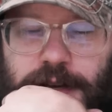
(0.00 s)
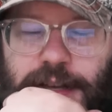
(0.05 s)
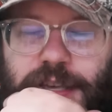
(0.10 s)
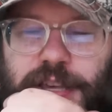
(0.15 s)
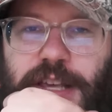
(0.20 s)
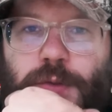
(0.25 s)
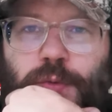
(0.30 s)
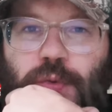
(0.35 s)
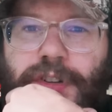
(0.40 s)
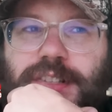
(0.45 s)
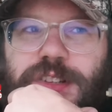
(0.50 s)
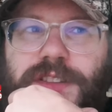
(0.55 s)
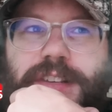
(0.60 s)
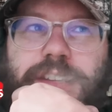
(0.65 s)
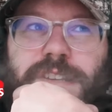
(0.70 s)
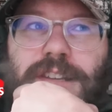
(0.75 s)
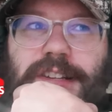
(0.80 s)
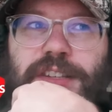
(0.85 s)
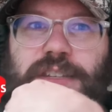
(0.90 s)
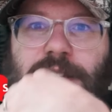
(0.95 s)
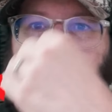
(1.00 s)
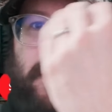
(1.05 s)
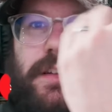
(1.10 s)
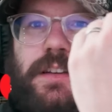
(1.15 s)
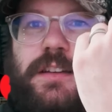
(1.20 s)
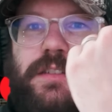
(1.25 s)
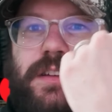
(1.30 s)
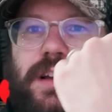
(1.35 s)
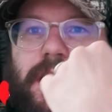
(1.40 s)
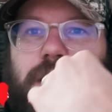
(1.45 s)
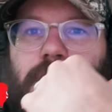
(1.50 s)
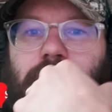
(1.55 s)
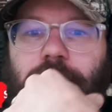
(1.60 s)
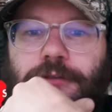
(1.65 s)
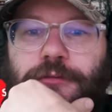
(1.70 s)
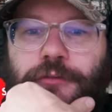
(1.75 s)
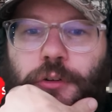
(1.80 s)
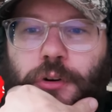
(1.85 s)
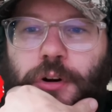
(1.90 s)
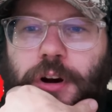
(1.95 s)
He was the set
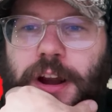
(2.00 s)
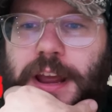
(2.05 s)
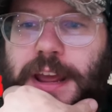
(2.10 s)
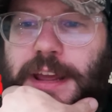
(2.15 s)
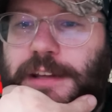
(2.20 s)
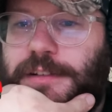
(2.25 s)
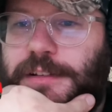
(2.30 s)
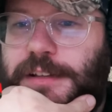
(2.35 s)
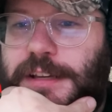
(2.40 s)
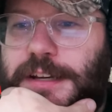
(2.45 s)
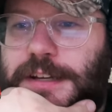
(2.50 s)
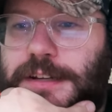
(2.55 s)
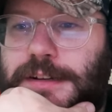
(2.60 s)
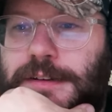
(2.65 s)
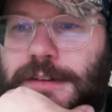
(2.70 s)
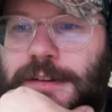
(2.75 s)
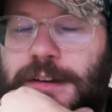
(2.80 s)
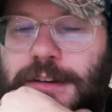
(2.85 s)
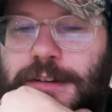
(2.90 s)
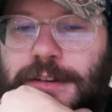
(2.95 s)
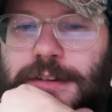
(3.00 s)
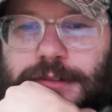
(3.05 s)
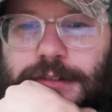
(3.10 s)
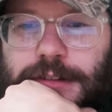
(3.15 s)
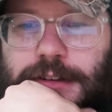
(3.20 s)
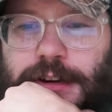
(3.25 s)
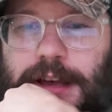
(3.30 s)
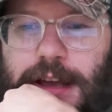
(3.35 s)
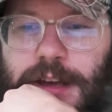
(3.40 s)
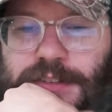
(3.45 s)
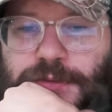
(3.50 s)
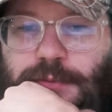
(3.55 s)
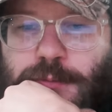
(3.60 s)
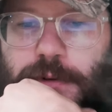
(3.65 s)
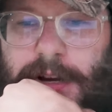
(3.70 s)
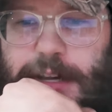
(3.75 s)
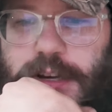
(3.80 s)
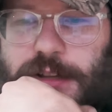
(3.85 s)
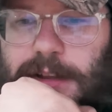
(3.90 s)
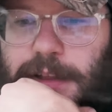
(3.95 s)
designer for Alien, as
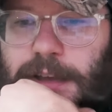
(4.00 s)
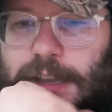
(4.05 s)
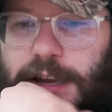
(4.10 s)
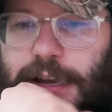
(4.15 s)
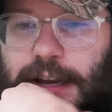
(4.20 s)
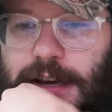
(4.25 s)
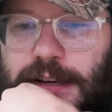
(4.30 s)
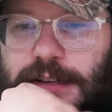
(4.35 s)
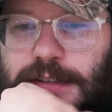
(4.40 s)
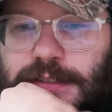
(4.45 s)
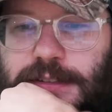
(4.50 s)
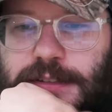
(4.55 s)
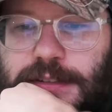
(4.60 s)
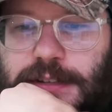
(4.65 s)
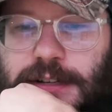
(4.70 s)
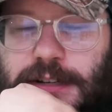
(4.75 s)
well as